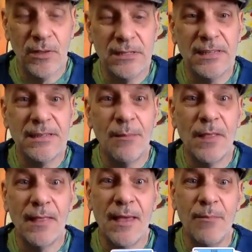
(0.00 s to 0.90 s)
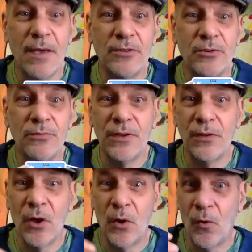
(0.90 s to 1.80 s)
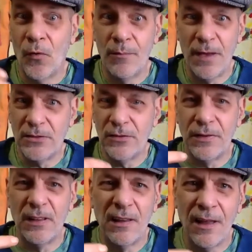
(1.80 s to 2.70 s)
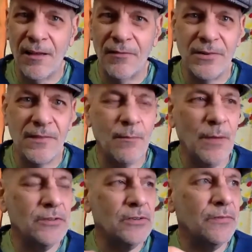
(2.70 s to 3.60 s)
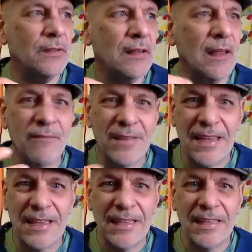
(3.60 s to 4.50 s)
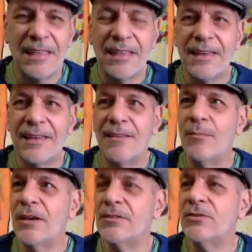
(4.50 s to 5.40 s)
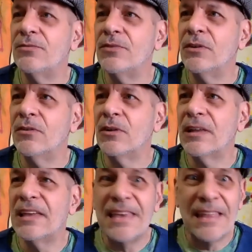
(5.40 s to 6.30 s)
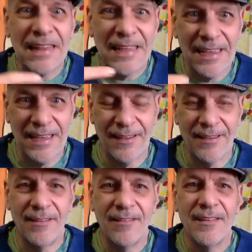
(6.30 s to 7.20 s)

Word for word: This is something that makes you feel whole, It makes you feel loved, that makes you feel loving, makes you feel healing.